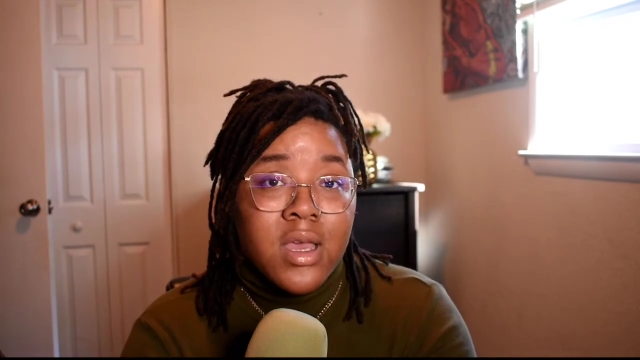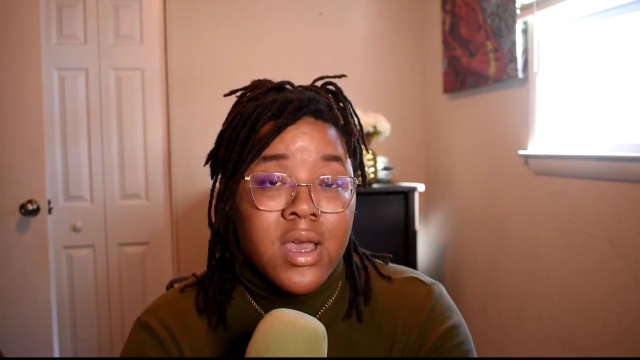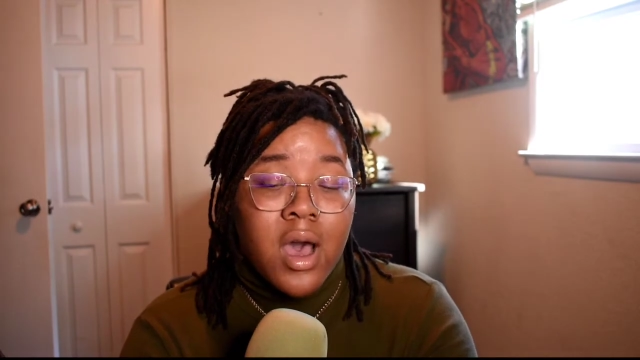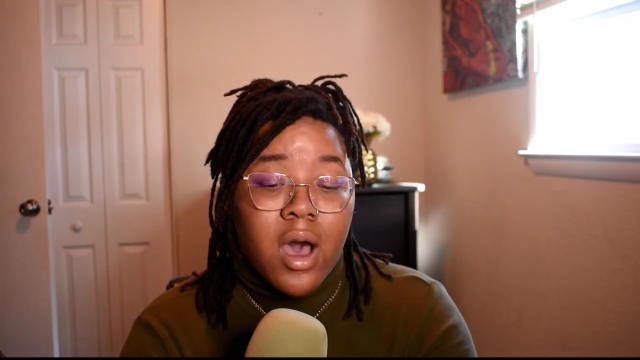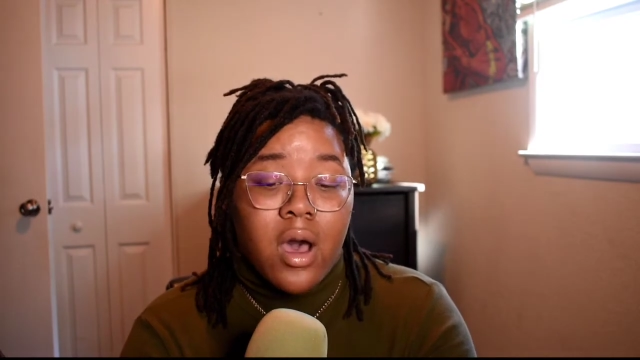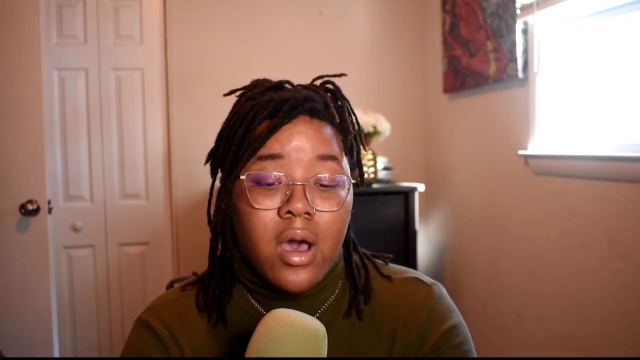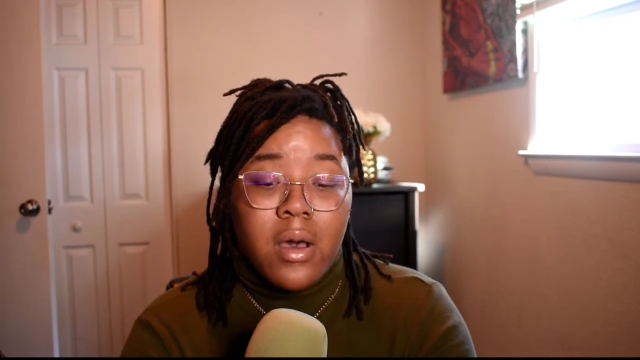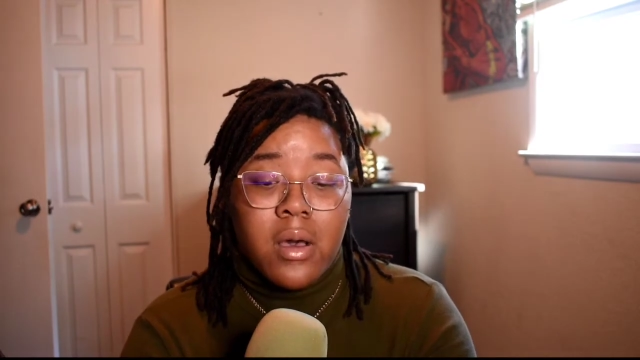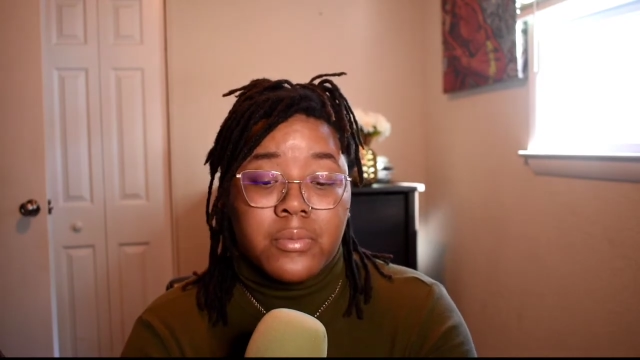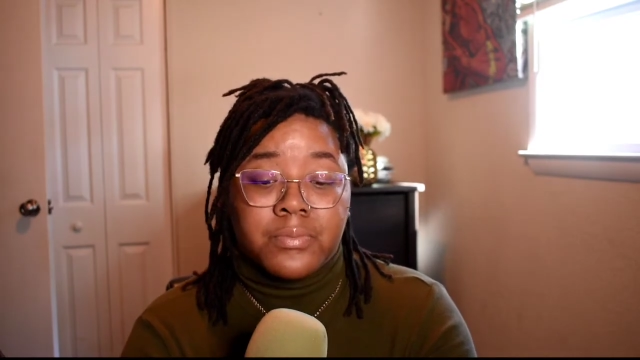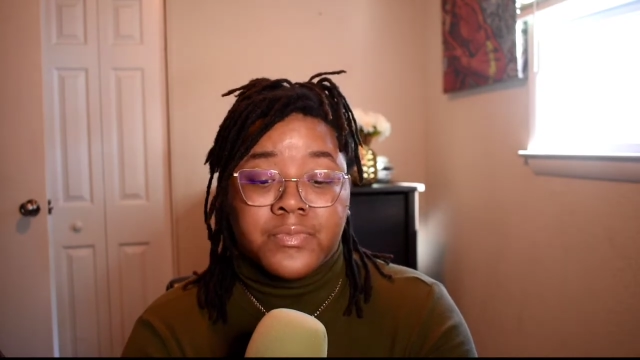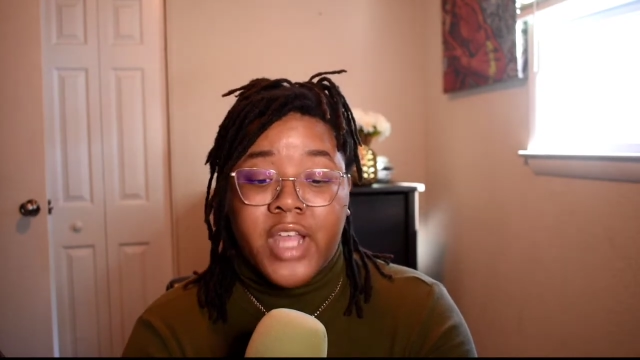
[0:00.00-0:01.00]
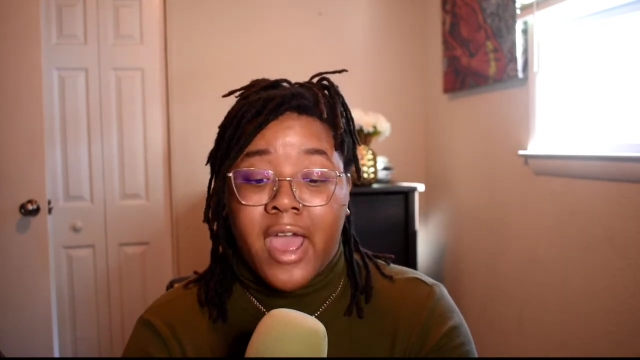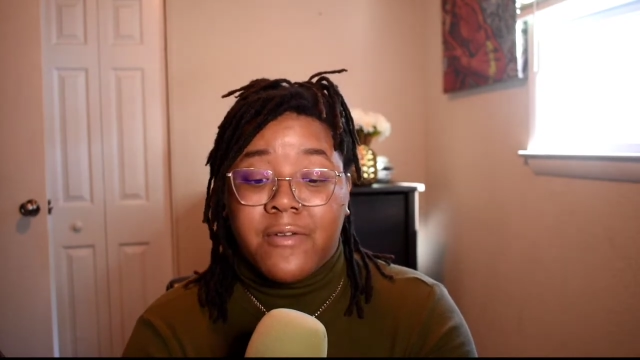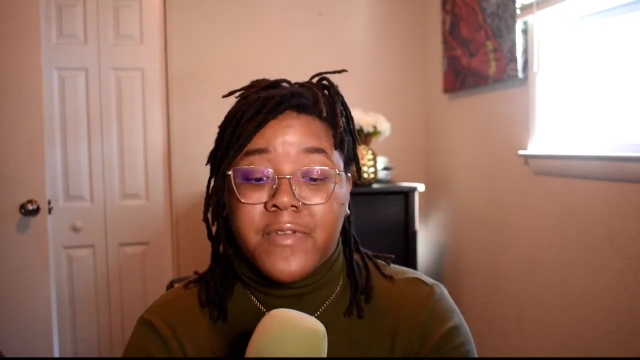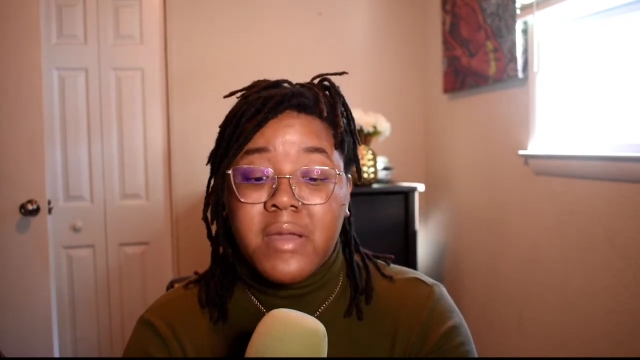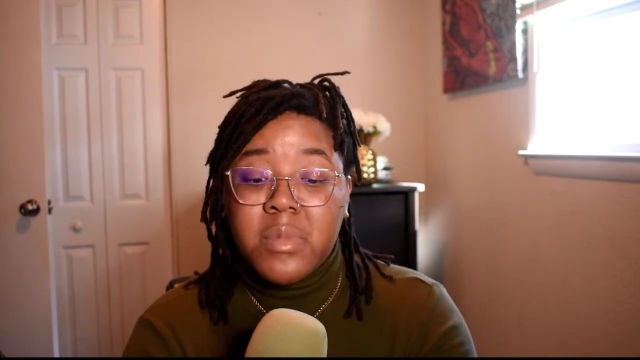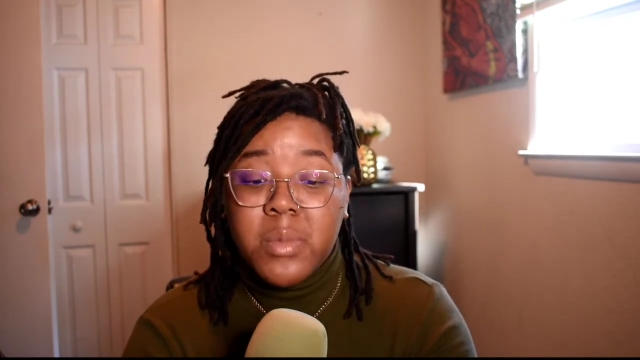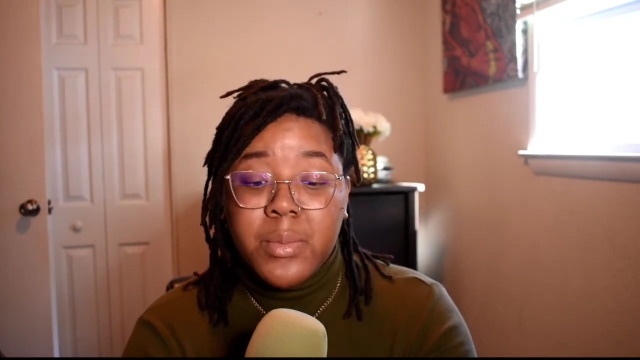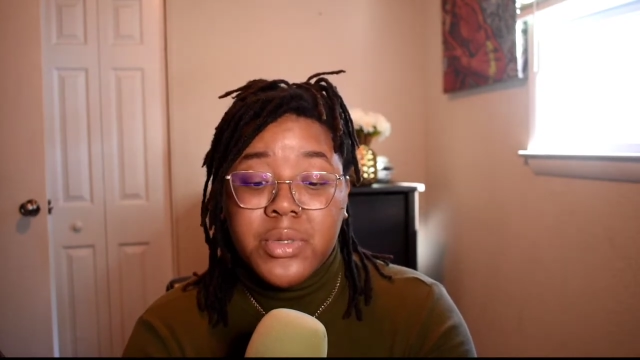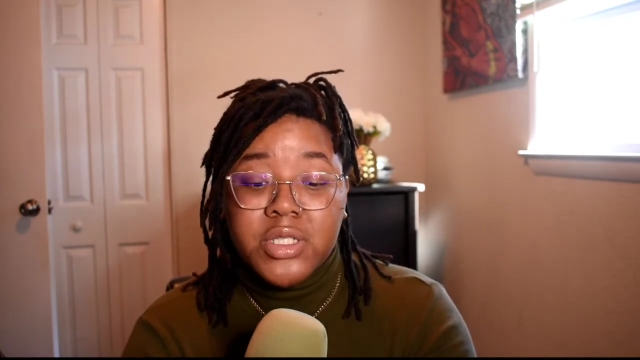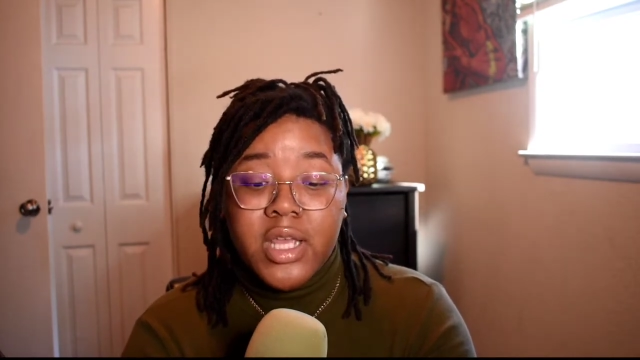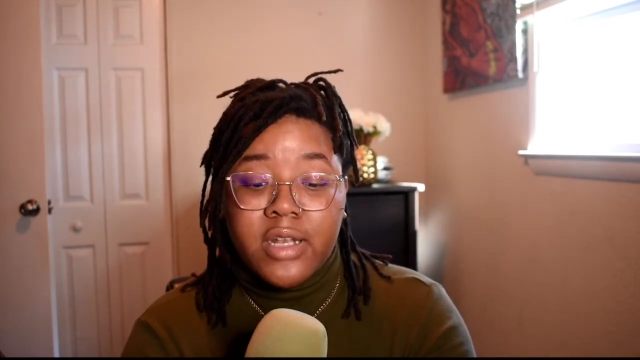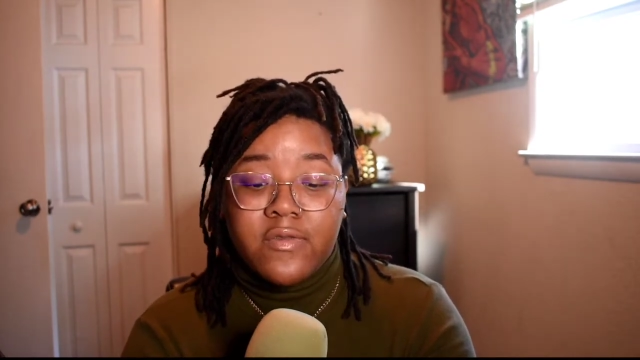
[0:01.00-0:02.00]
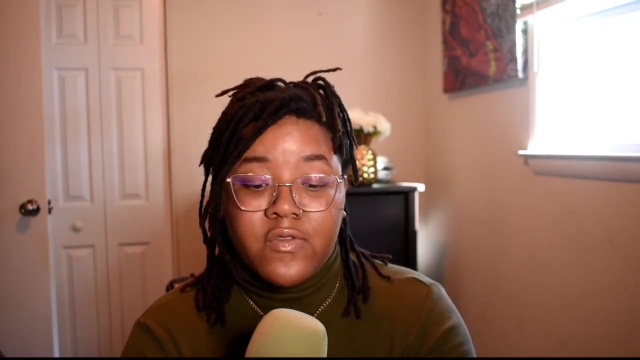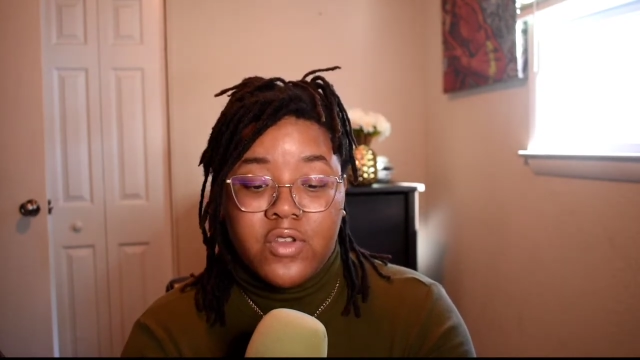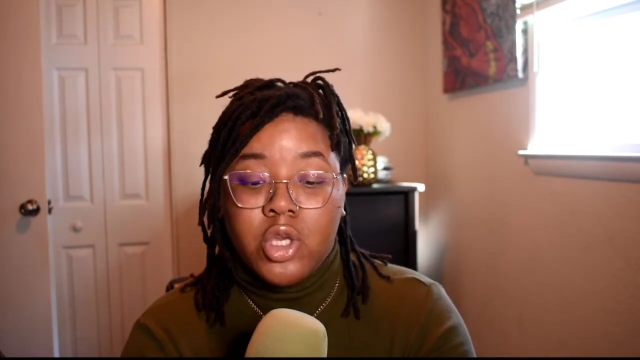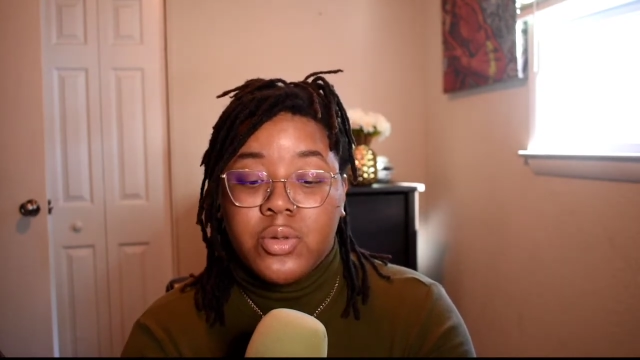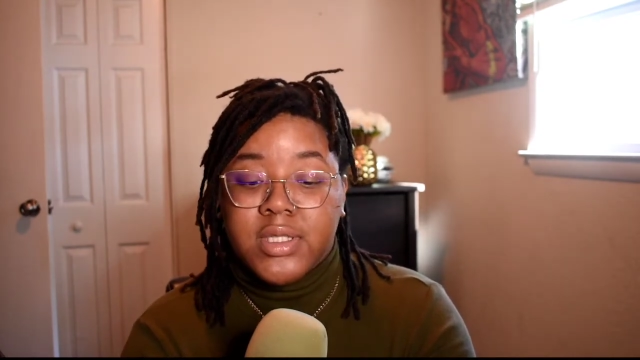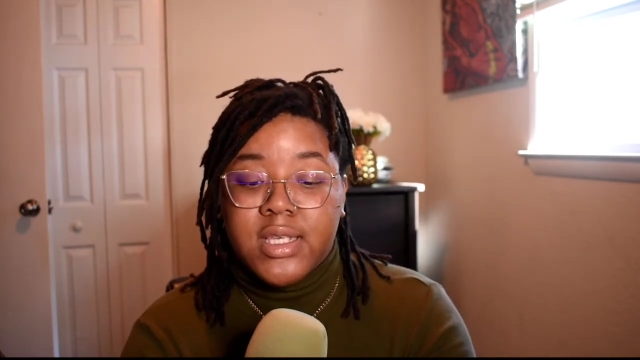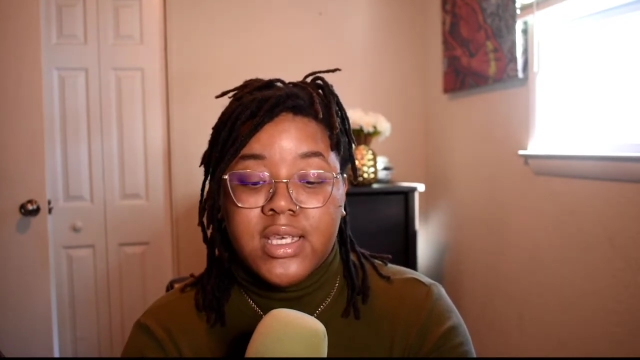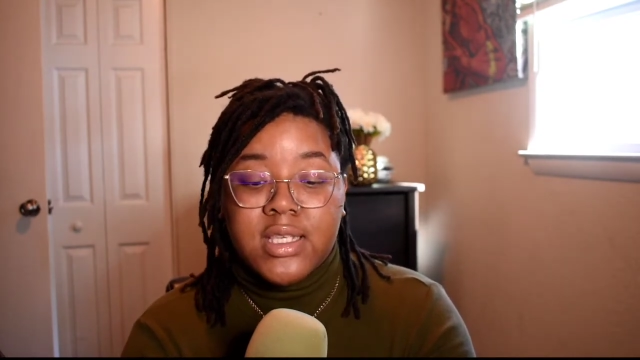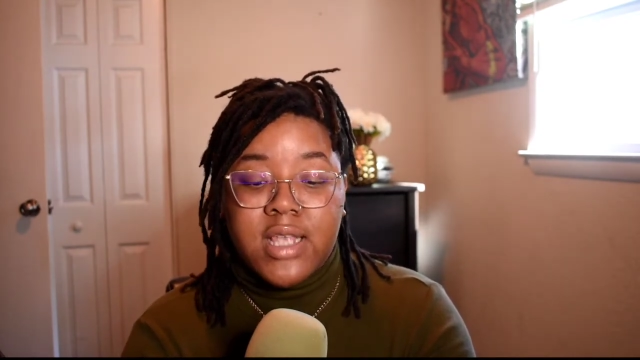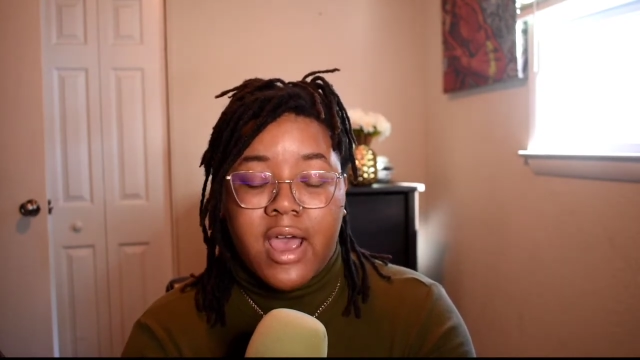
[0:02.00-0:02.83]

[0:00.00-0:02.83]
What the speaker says: I have family members that use this.